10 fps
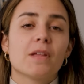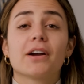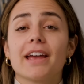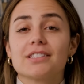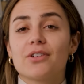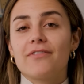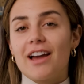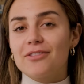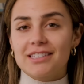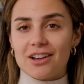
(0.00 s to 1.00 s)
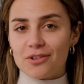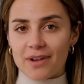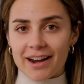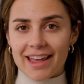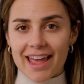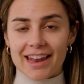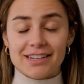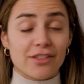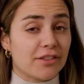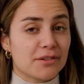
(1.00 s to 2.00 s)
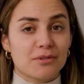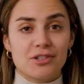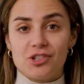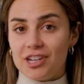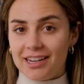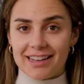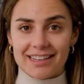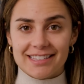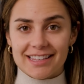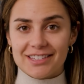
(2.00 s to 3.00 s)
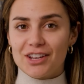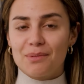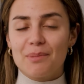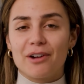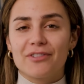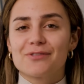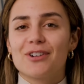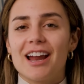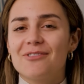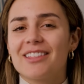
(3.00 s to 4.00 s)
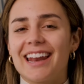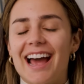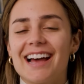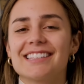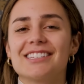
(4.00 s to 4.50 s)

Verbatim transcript: Okay, so I found this on Reddit and thought this was genius. This is gonna be perfect for anyone that has